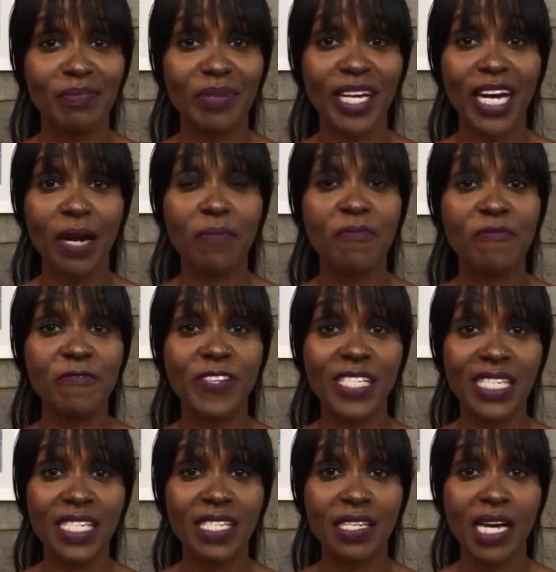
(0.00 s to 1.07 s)
become
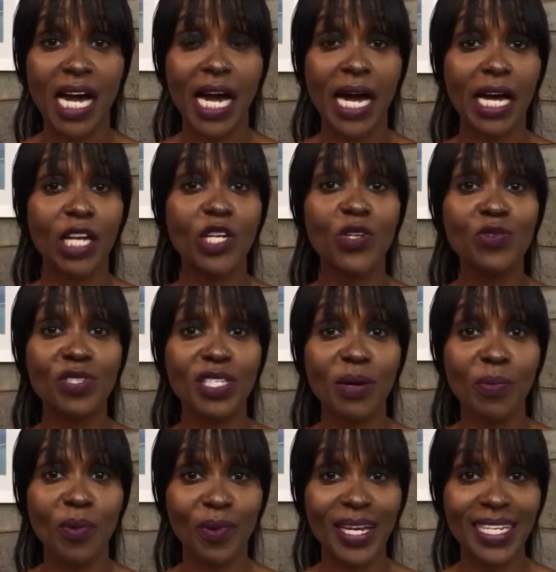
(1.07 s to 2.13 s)
fit, lose
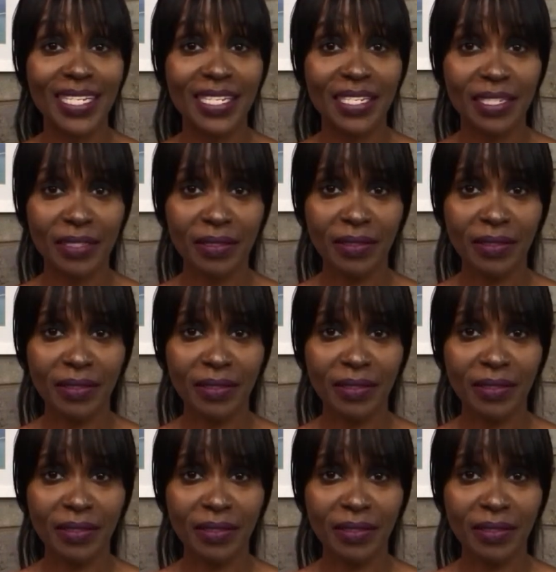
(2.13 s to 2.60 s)
some weight.